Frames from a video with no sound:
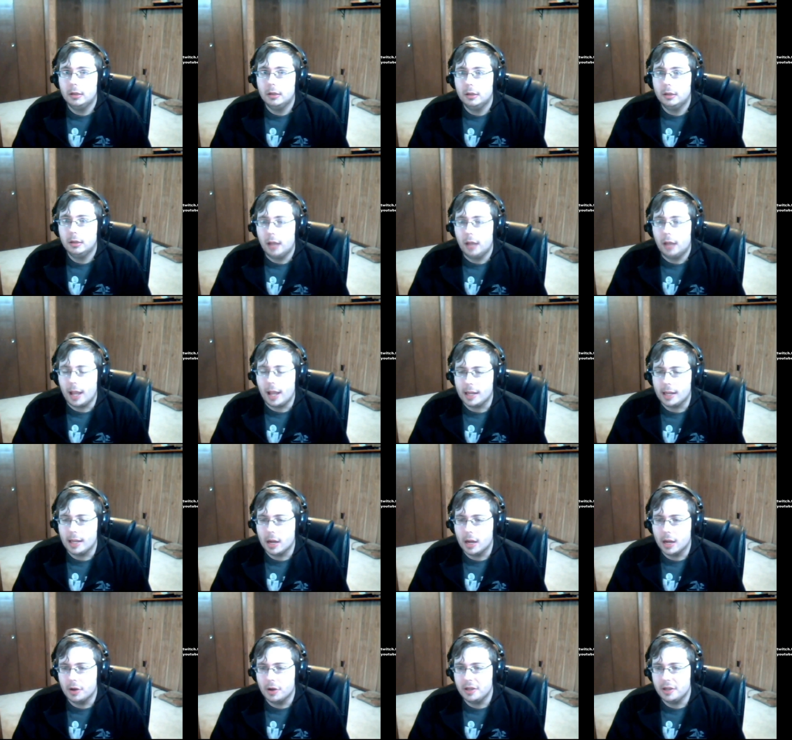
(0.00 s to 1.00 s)
I can
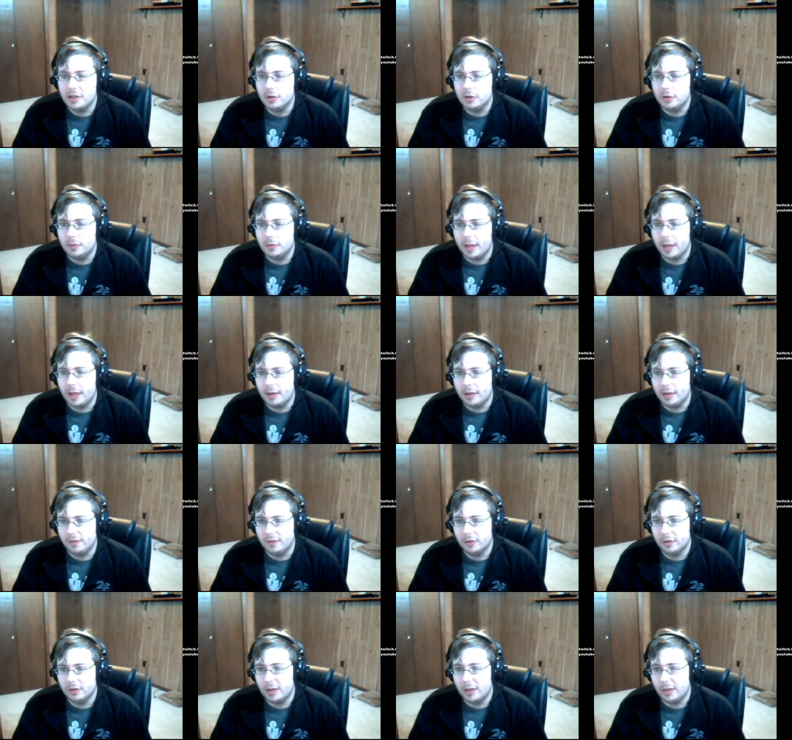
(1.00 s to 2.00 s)
guarantee you that if your
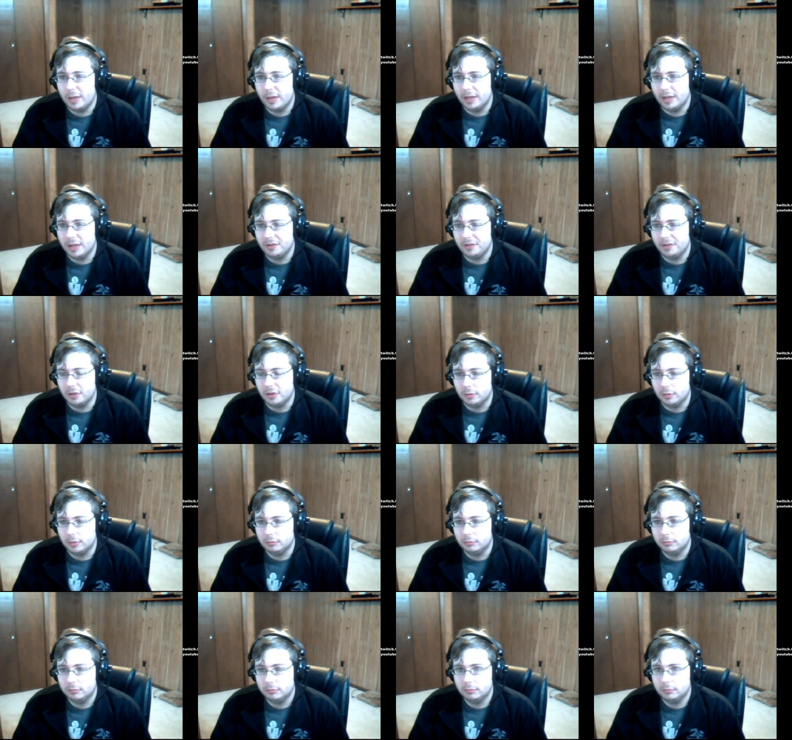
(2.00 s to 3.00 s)
town has, you know,
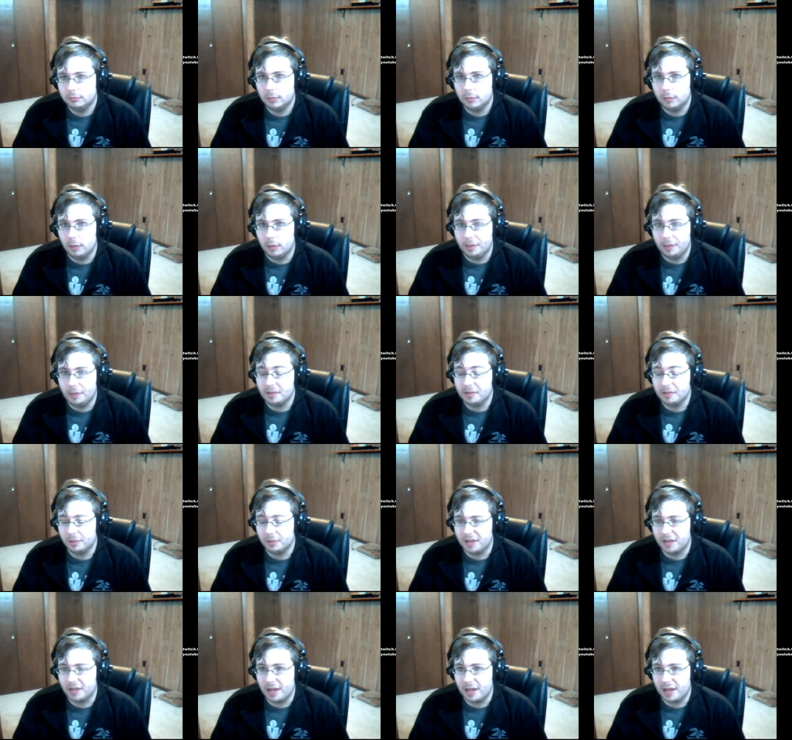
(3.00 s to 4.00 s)
a reasonable
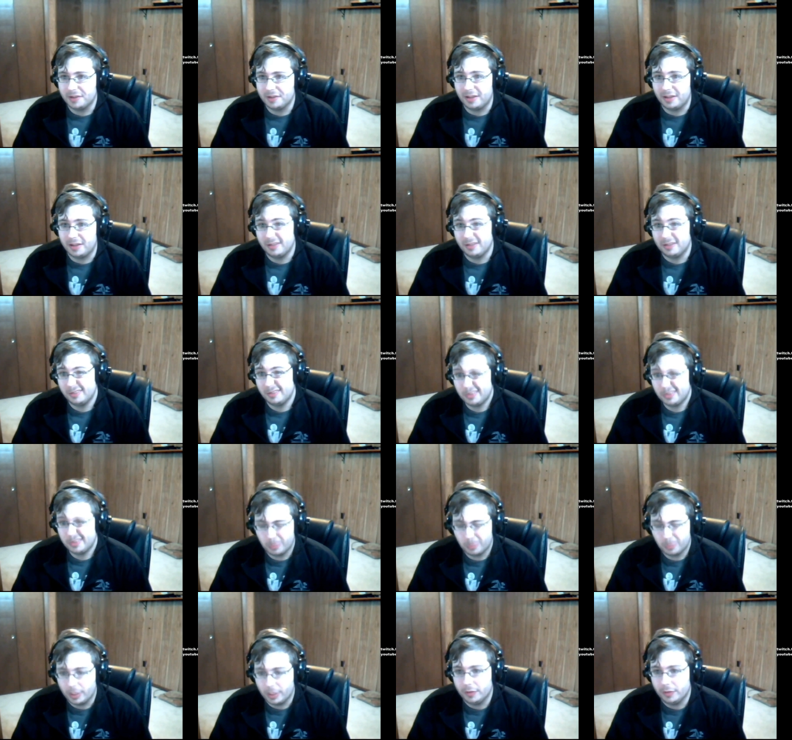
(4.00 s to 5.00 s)
size, like
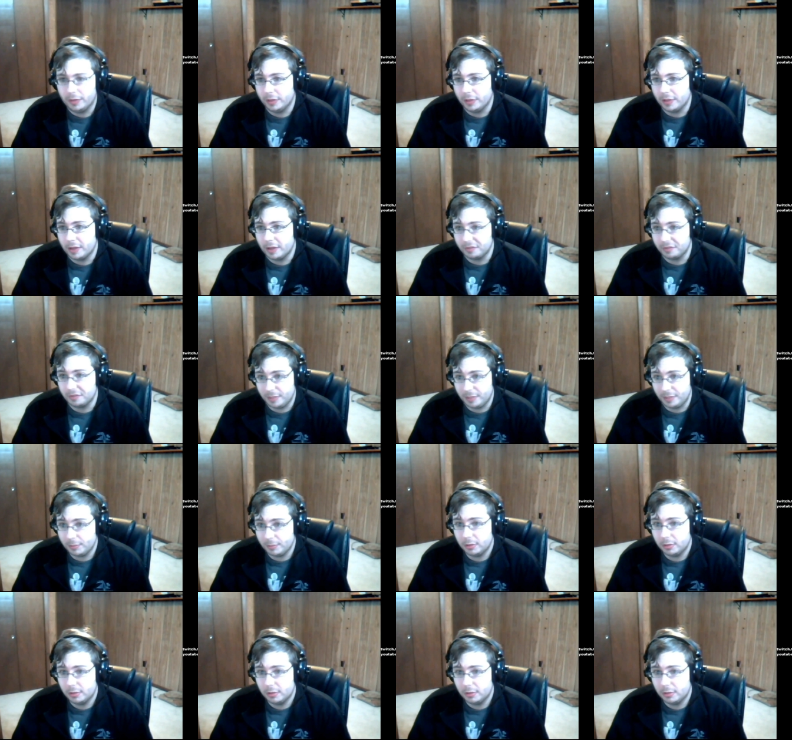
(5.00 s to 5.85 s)
20, 30,000 people,